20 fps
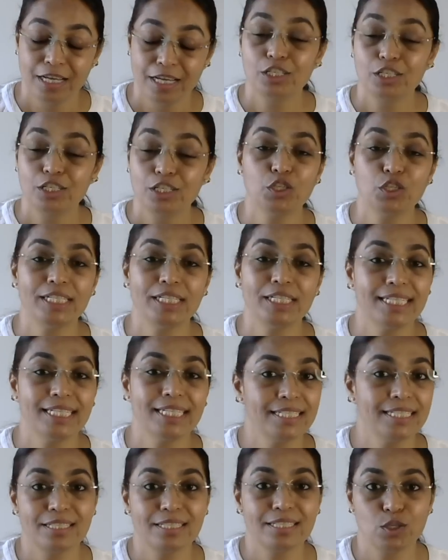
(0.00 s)
So it
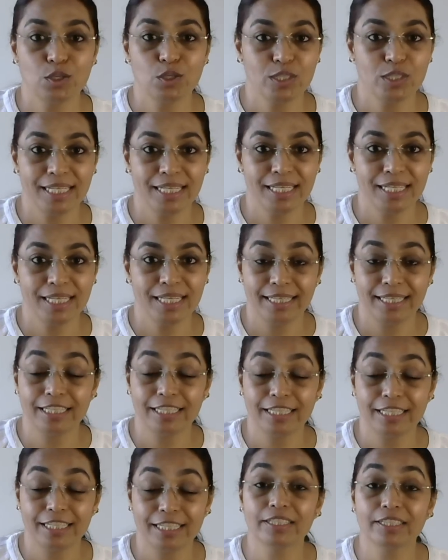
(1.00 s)
is
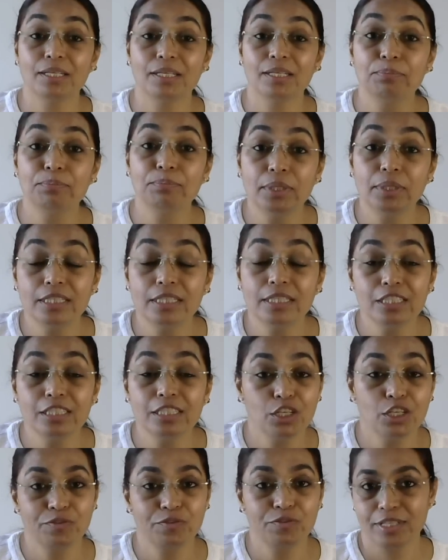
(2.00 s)
associated with the
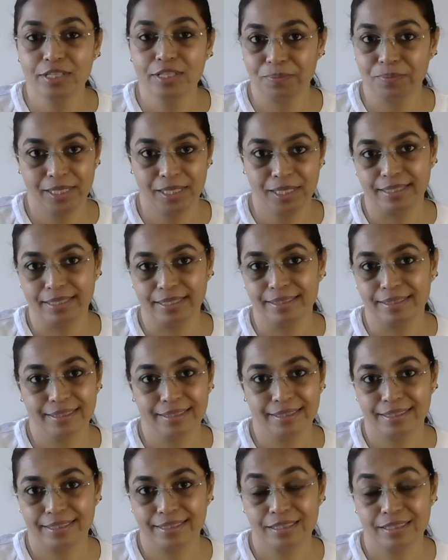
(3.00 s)
birth of something.
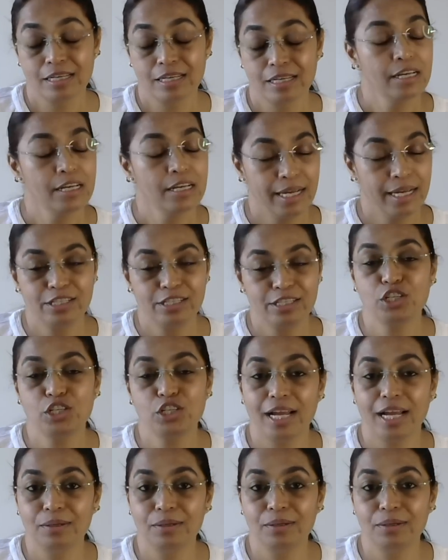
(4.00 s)
And
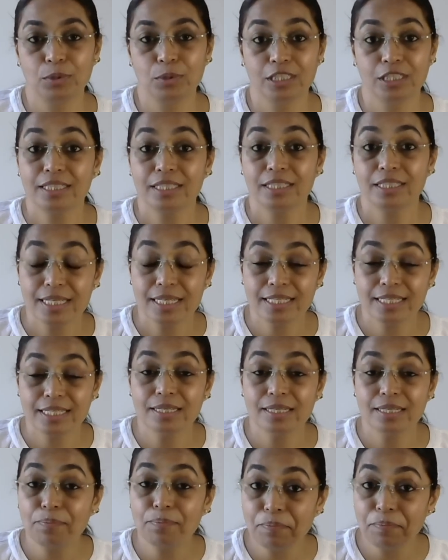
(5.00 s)
childbirth is
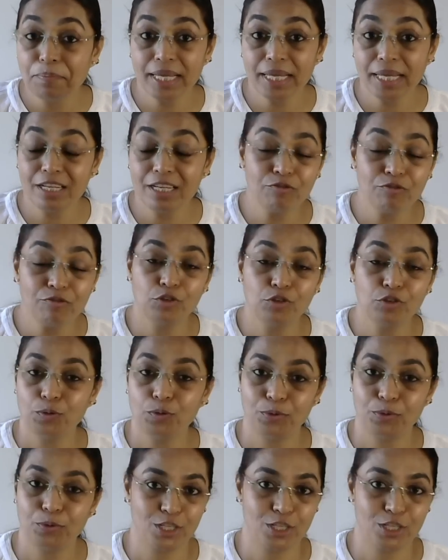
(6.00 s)
a painful
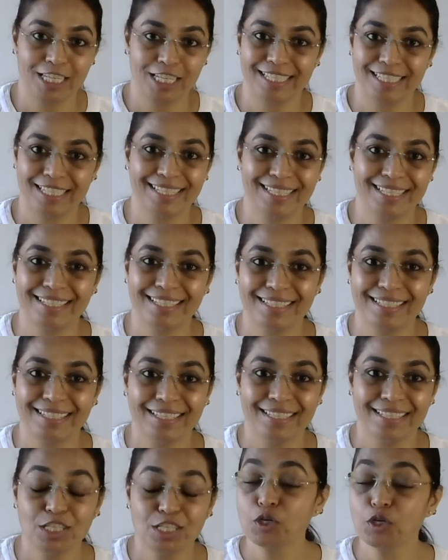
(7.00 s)

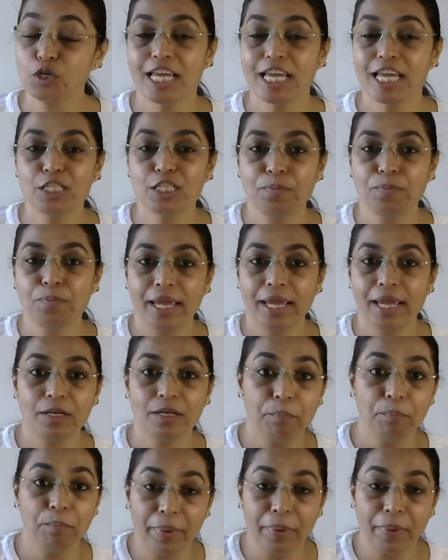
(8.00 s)
process. So
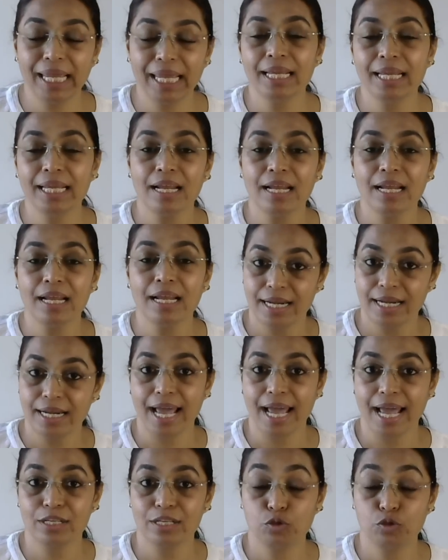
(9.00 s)
expect pain
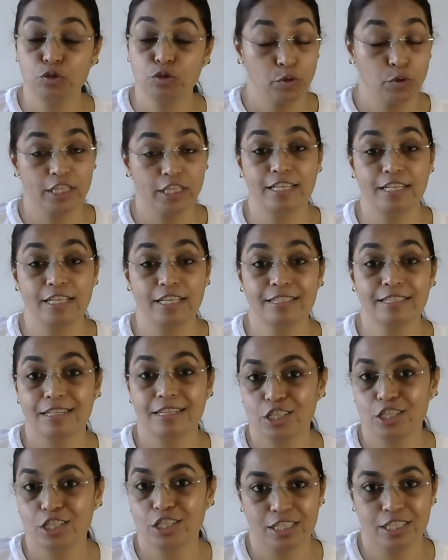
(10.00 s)
attached with this
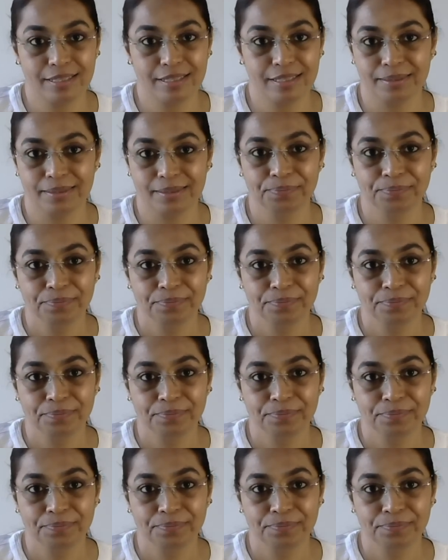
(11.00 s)
nakshatra.